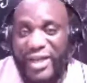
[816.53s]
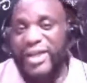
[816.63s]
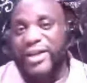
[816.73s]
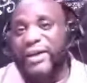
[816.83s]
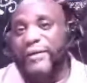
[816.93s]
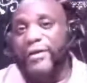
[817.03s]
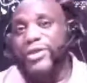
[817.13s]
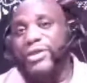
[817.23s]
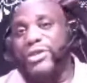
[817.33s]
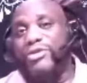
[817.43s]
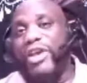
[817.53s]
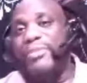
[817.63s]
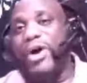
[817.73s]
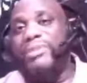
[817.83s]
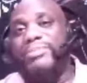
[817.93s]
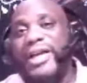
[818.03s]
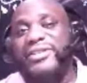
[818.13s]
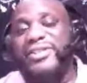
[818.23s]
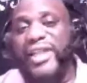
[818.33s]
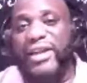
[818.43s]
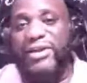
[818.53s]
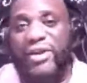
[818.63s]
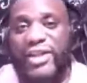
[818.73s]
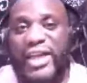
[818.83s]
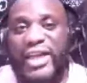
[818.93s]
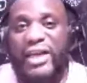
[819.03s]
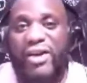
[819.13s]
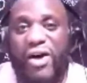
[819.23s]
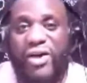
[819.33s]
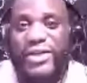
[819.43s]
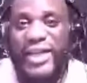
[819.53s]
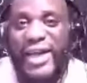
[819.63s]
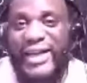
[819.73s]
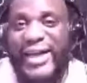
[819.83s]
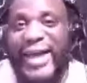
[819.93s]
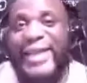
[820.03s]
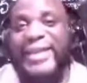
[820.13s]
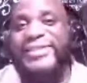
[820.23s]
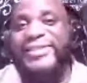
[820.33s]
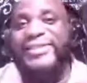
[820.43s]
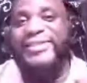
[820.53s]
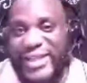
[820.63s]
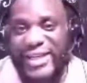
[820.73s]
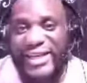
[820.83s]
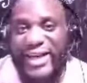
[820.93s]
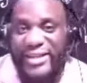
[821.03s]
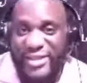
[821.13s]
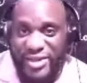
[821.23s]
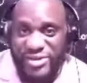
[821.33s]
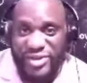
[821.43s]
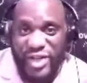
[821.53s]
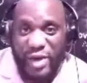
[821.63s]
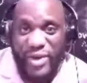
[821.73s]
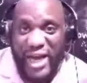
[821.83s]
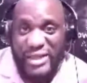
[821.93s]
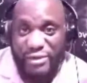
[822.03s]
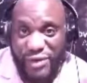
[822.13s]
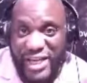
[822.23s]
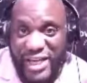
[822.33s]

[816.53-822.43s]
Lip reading: 3 more months later, they get called again, and it's nothing. Now we got 3 inquiries.